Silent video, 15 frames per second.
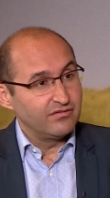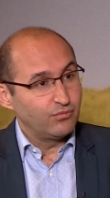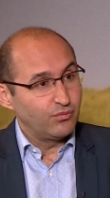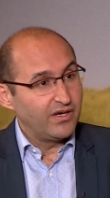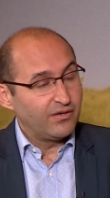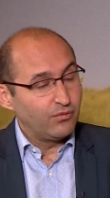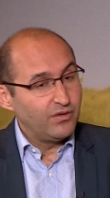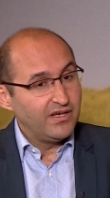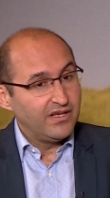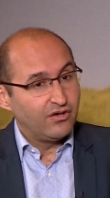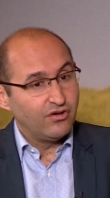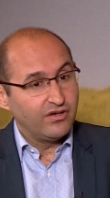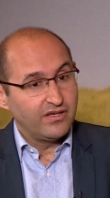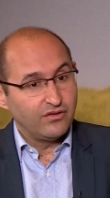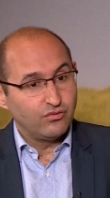We are really
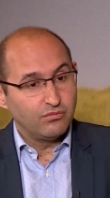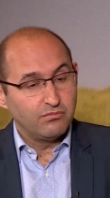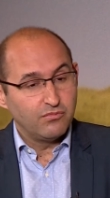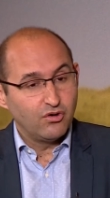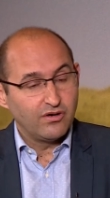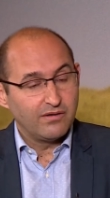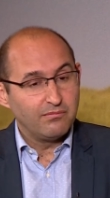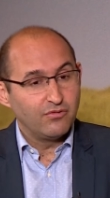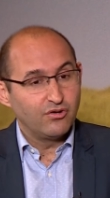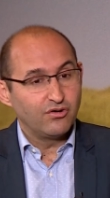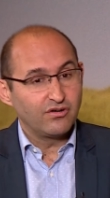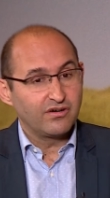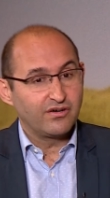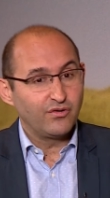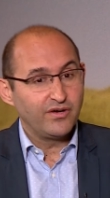going into more and
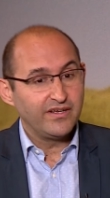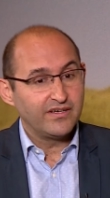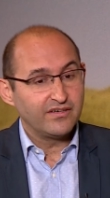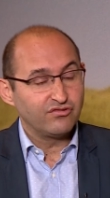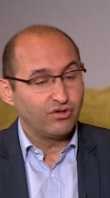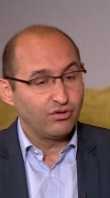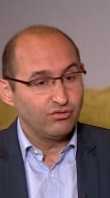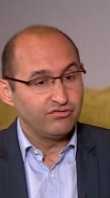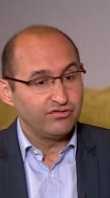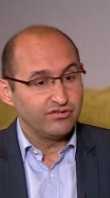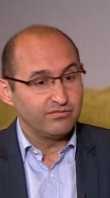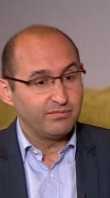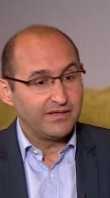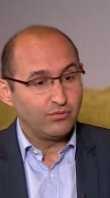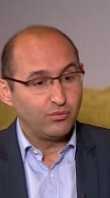more greener solutions,
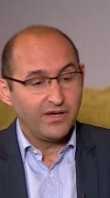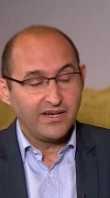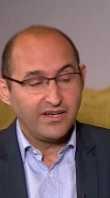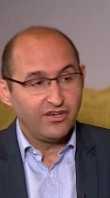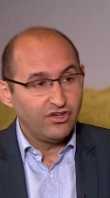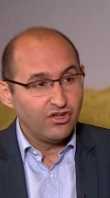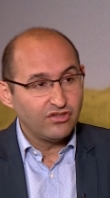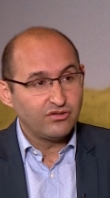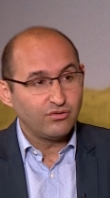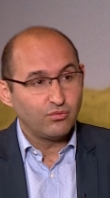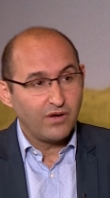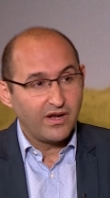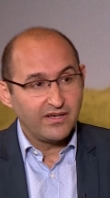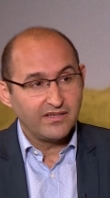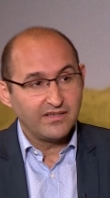but we are not
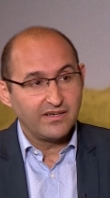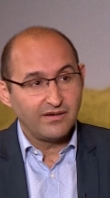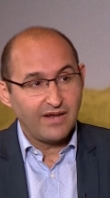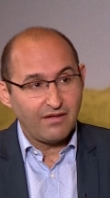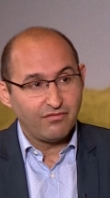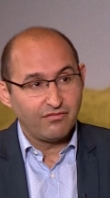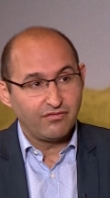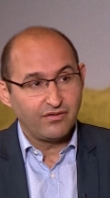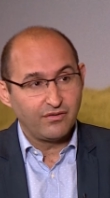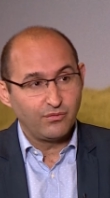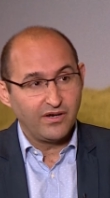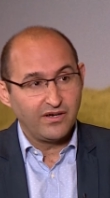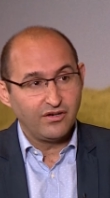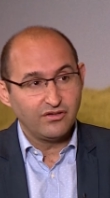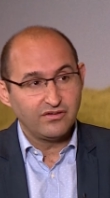running enough. We
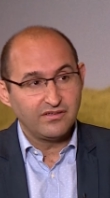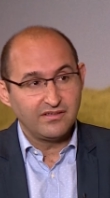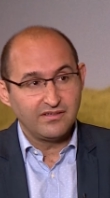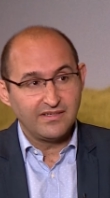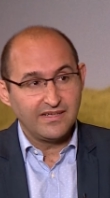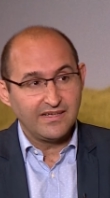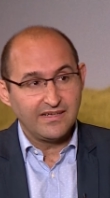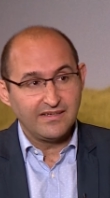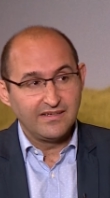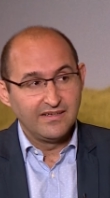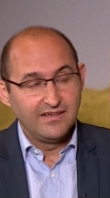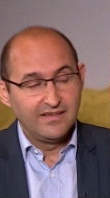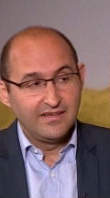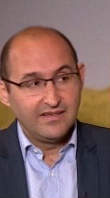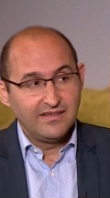are not in the
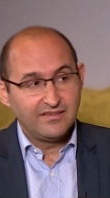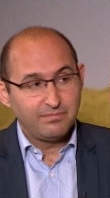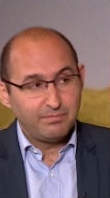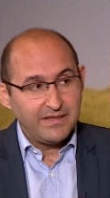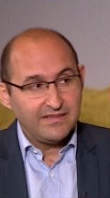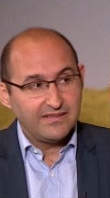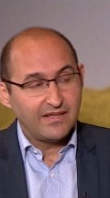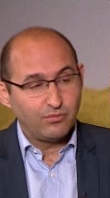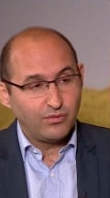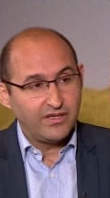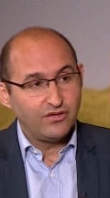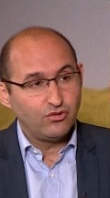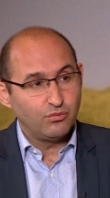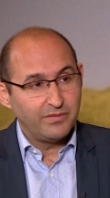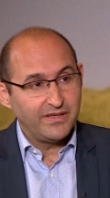speed that we
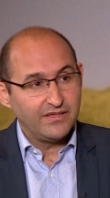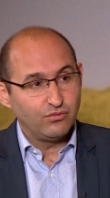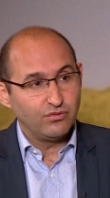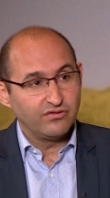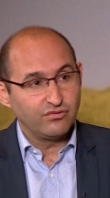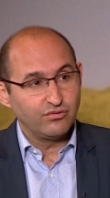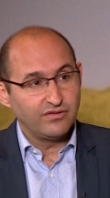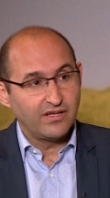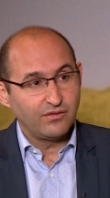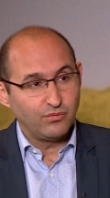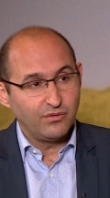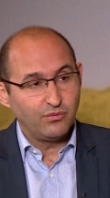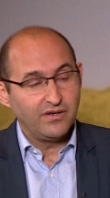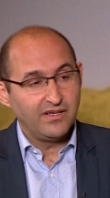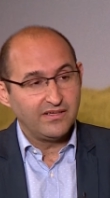need to be to ensure that we
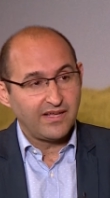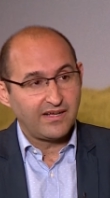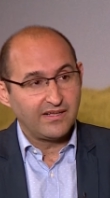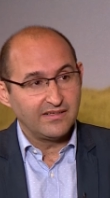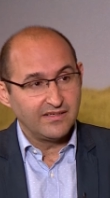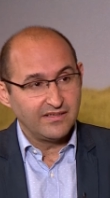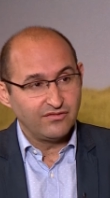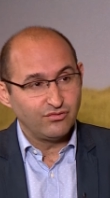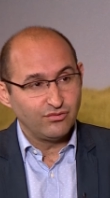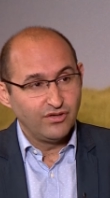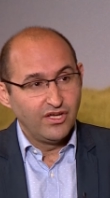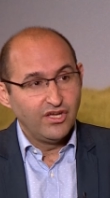really tackle the issue.